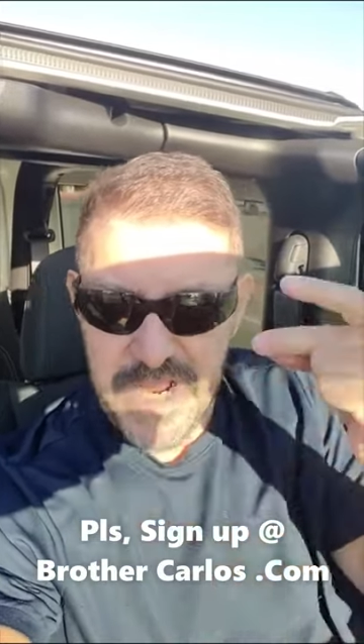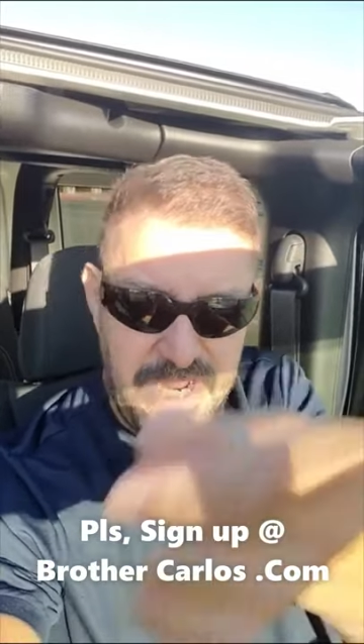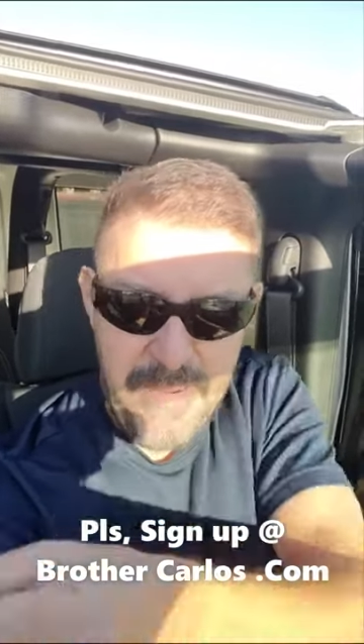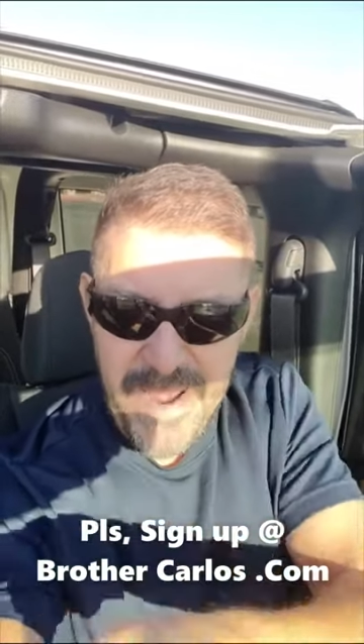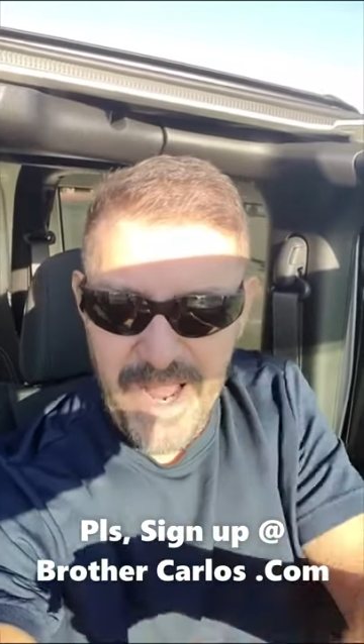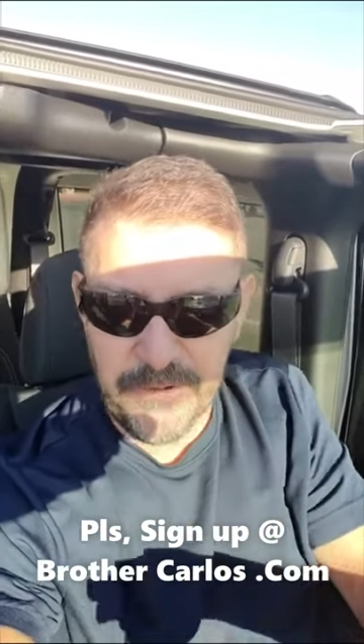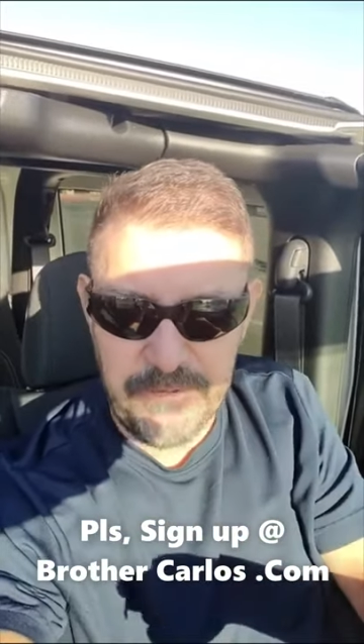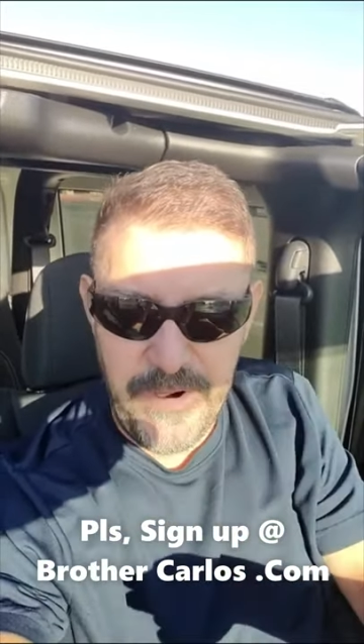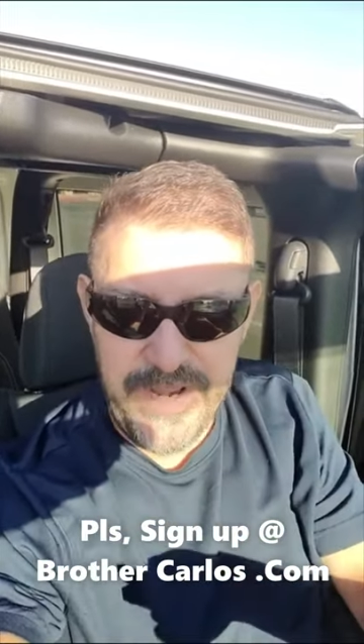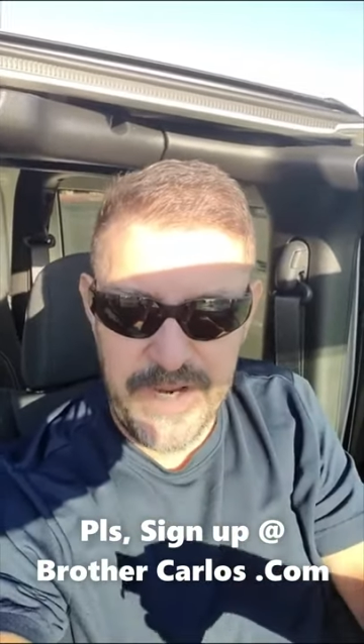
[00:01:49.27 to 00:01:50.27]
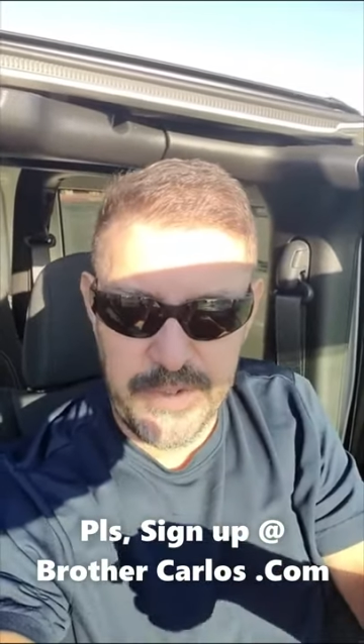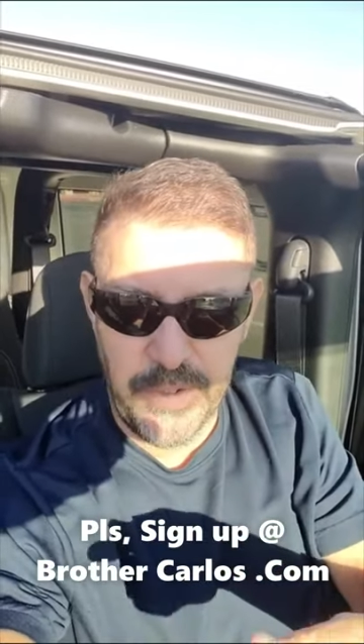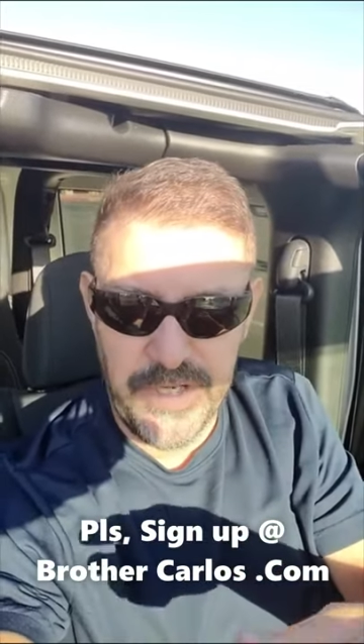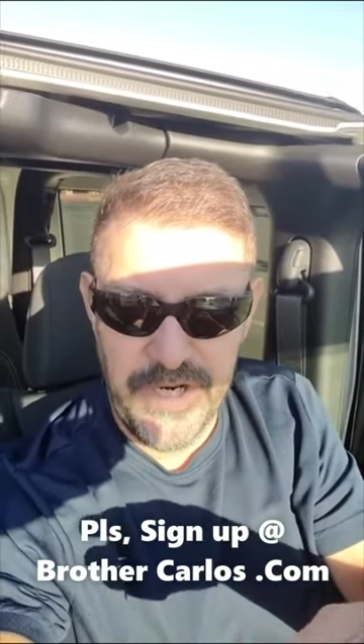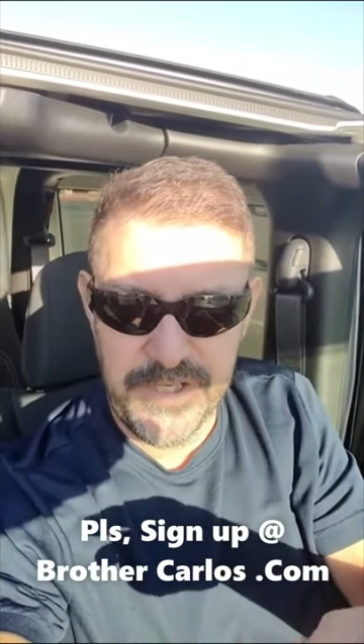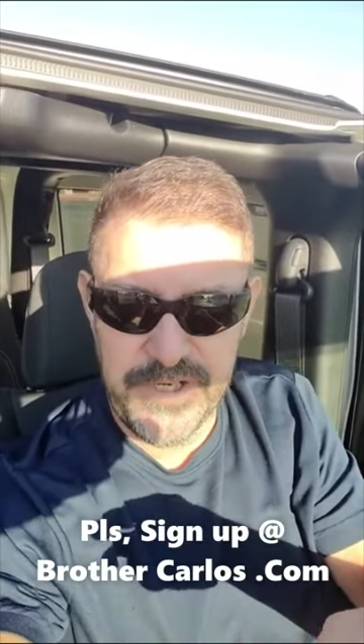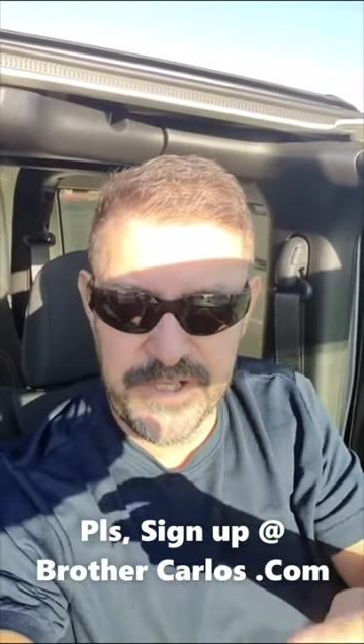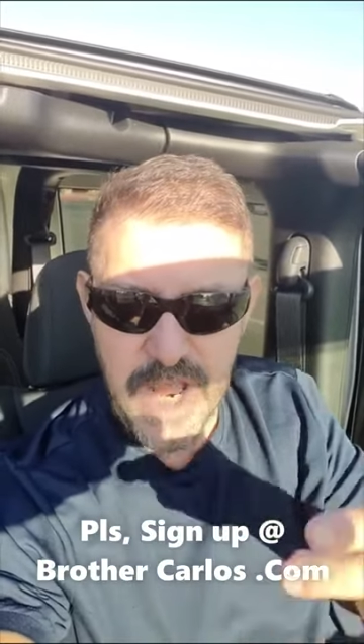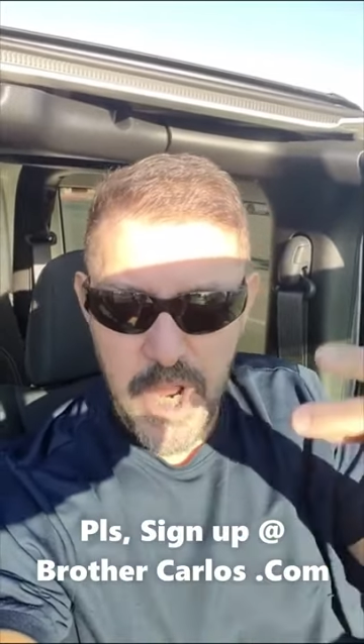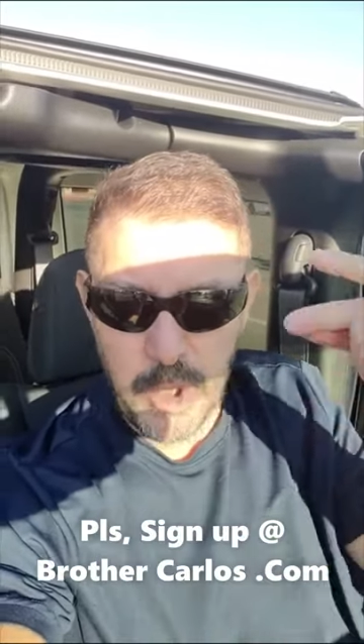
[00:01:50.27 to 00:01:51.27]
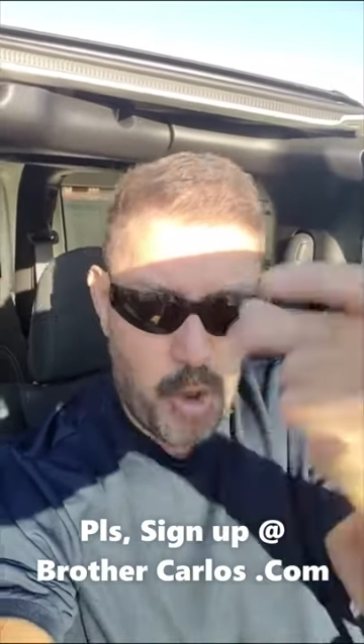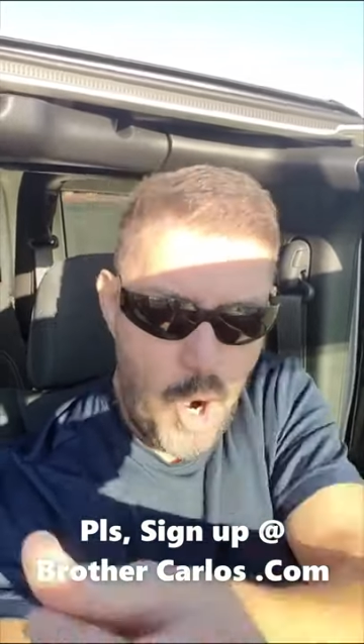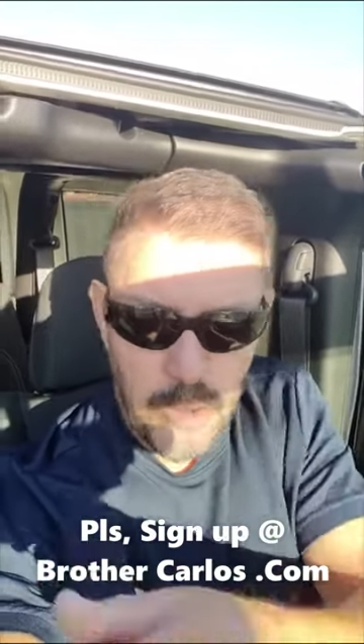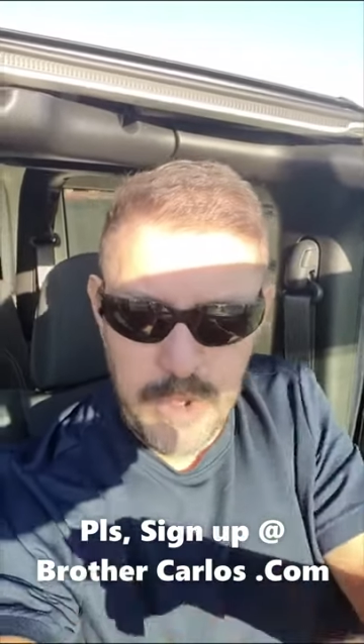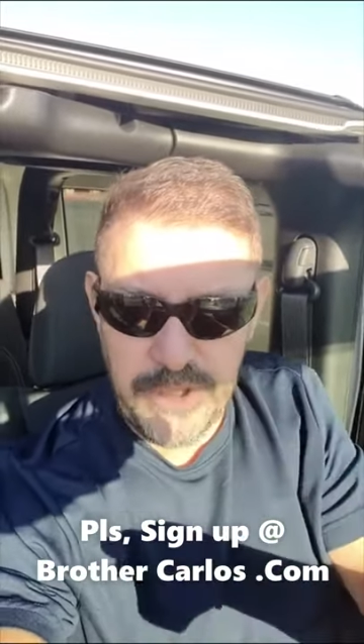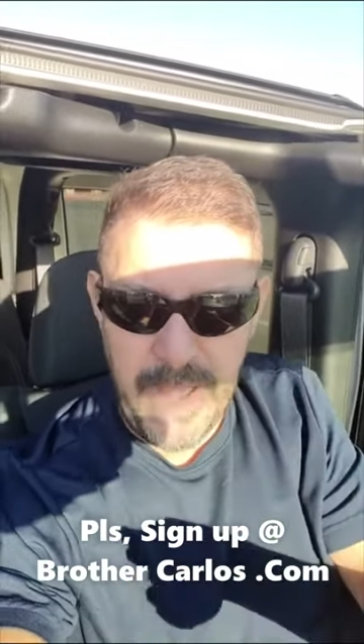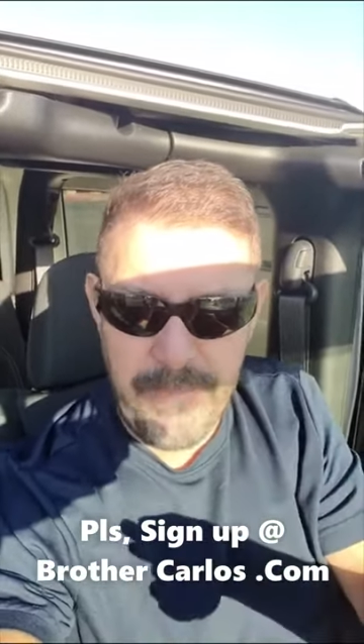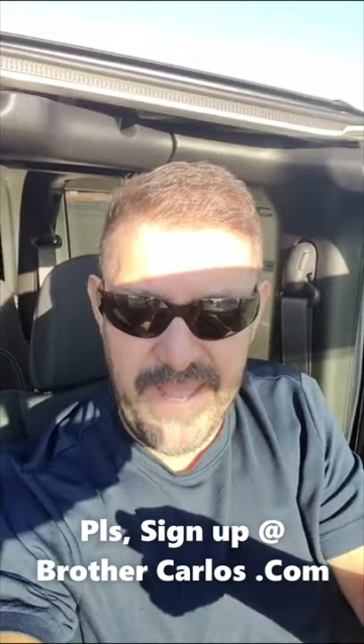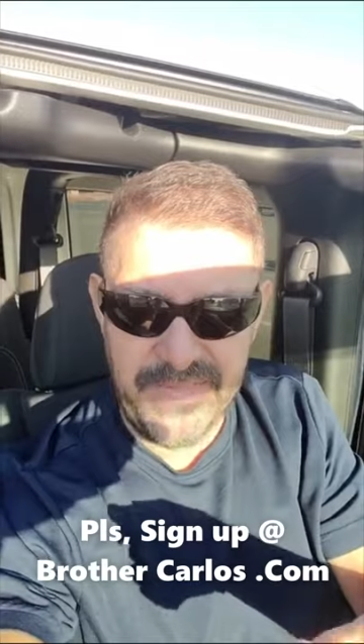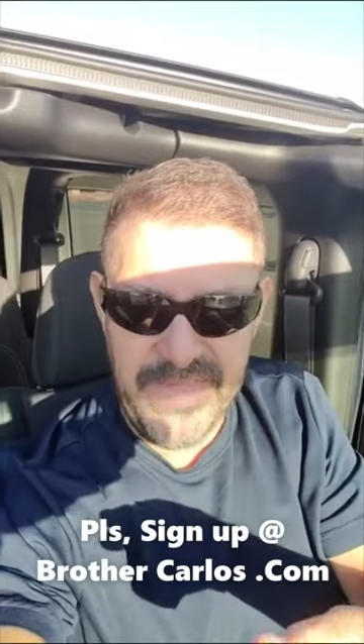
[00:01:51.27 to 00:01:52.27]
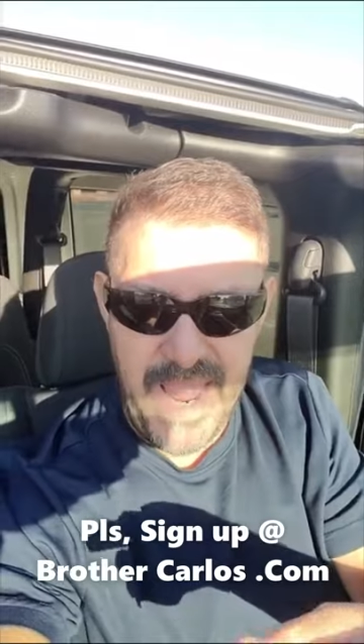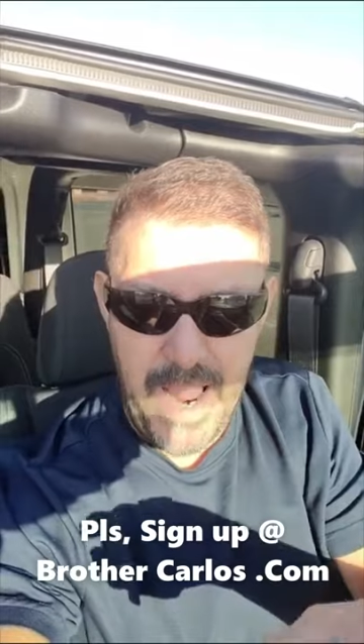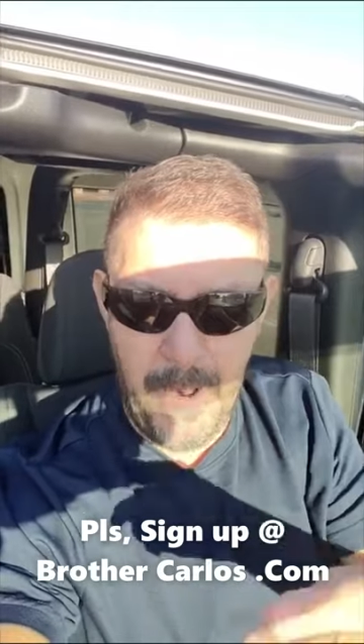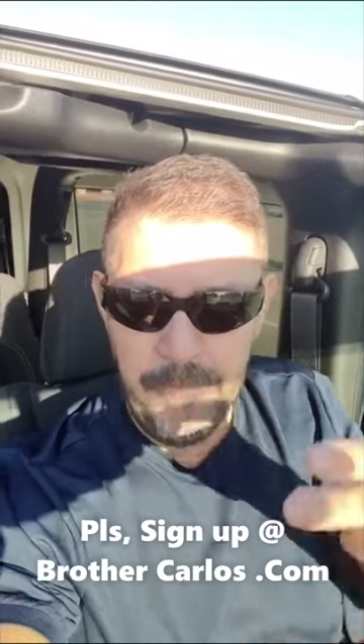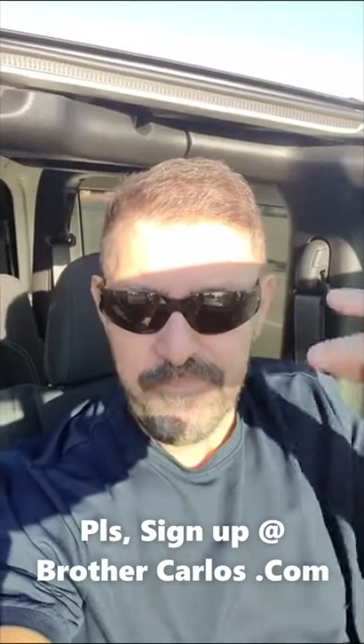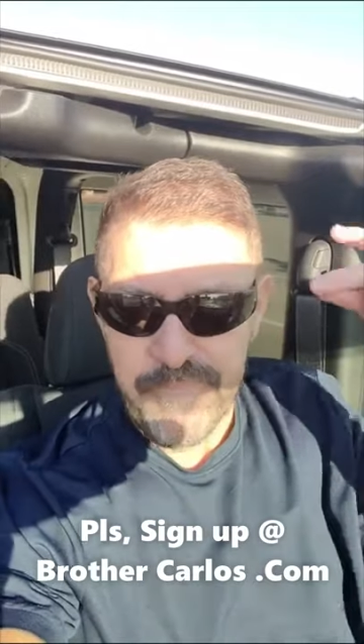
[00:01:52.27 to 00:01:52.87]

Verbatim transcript: Come out, financial curses. Go to the pit now.